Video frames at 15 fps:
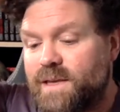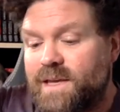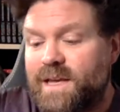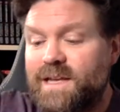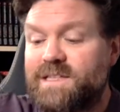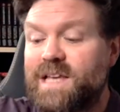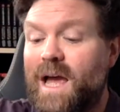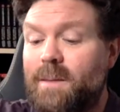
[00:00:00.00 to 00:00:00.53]

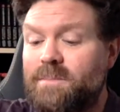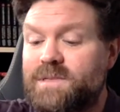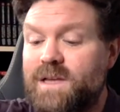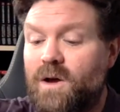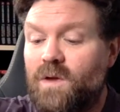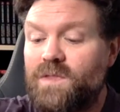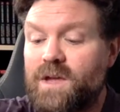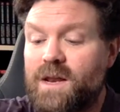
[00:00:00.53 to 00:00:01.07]
He tapped
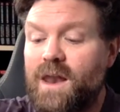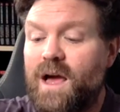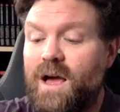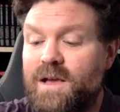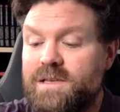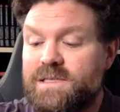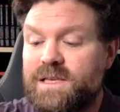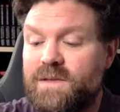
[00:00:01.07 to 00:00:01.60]
on the
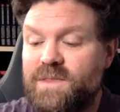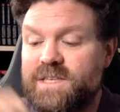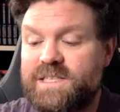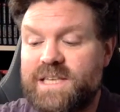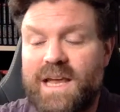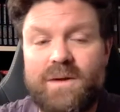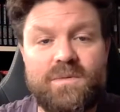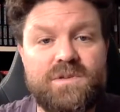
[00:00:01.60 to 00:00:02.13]
glass, and the
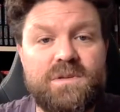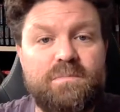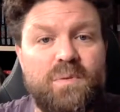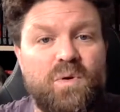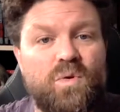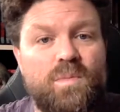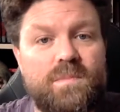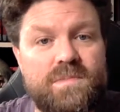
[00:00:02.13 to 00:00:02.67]
sound
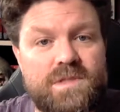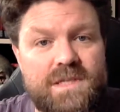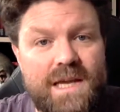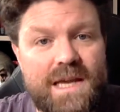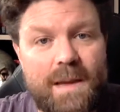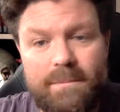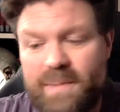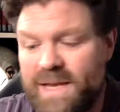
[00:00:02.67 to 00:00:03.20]
boomed
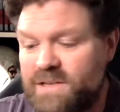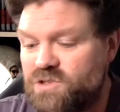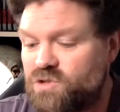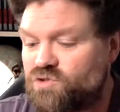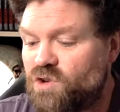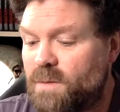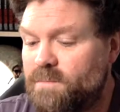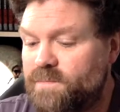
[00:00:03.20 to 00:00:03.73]
like a bass
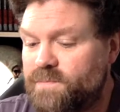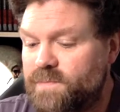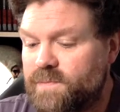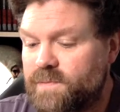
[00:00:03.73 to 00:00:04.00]
drum.